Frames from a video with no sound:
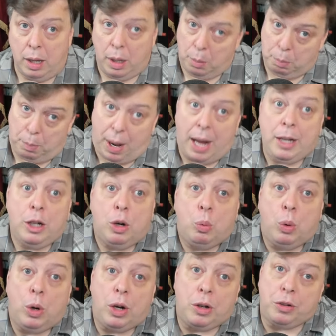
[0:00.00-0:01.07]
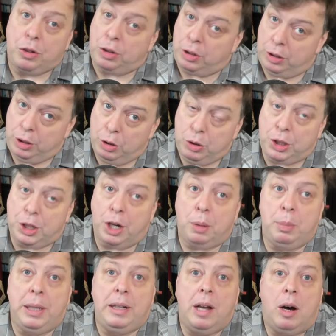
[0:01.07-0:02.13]
By your works, you shall
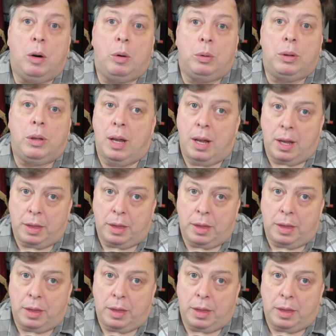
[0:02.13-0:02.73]
be known.